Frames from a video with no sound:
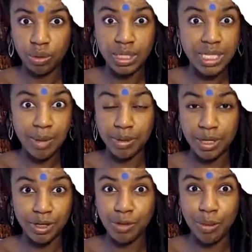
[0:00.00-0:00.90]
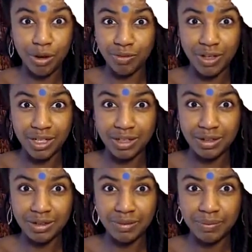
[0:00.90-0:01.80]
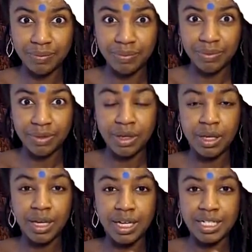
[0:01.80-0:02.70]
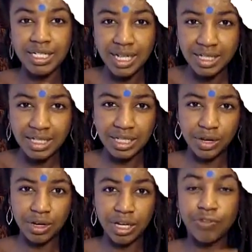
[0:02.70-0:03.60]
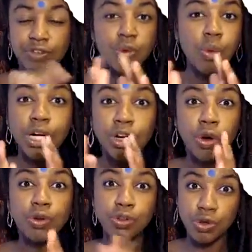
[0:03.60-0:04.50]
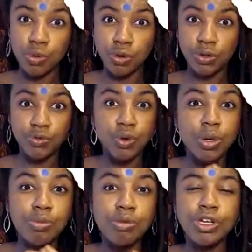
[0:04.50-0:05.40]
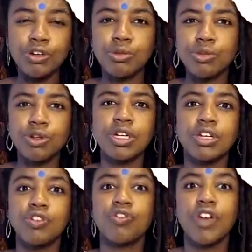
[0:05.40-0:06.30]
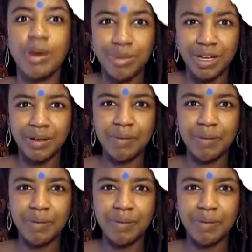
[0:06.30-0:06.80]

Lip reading: It's happening. You're part of it. It's necessary if you want to go to the new world, if you want to bring your community and your family.